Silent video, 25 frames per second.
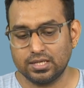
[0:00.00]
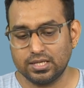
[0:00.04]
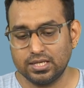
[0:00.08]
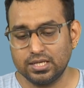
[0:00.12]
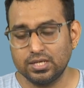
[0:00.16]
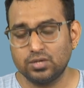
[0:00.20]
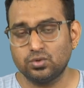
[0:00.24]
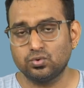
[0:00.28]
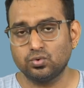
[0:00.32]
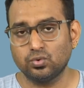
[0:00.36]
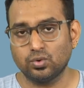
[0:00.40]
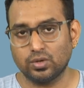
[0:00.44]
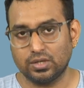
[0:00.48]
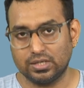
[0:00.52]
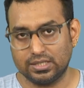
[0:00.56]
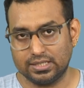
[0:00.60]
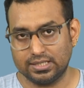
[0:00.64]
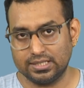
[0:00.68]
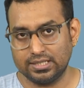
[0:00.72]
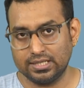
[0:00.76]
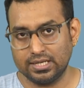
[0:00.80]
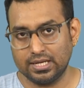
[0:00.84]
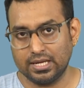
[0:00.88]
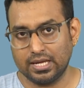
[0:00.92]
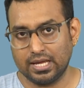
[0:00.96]

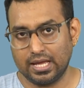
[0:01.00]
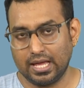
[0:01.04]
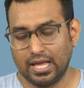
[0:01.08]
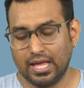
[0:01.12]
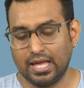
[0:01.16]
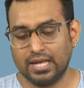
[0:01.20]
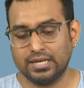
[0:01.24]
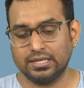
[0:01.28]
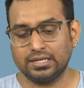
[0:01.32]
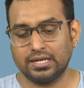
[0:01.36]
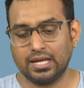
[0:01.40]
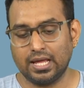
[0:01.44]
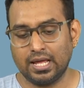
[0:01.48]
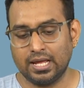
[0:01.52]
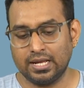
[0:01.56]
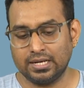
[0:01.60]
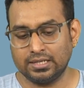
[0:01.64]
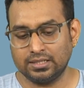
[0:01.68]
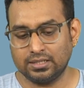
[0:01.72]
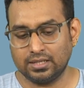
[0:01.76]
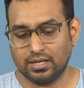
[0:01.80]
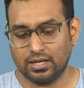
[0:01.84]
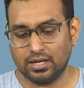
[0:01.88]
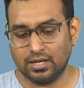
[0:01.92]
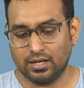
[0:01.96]
equally and
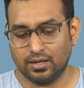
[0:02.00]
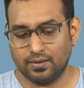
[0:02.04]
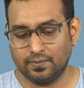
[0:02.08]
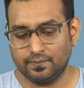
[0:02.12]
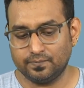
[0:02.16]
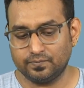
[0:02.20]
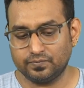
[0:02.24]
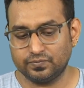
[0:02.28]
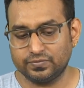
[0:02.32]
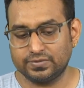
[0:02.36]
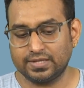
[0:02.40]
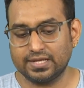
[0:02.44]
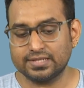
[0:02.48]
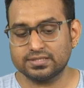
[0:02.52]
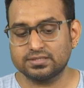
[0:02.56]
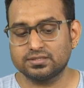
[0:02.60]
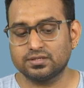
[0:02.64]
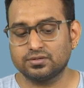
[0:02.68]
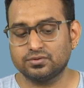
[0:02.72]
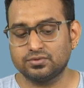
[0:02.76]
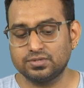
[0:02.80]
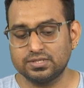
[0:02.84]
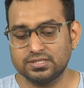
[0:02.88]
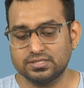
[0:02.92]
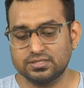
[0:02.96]
and um, that's
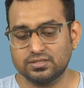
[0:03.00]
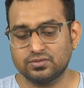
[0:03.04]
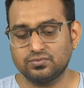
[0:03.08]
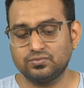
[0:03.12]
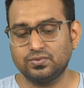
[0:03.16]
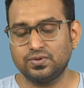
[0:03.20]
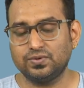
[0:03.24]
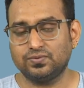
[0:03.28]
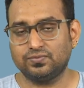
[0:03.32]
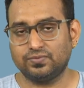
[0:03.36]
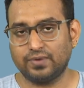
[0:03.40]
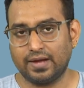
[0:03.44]
the reason we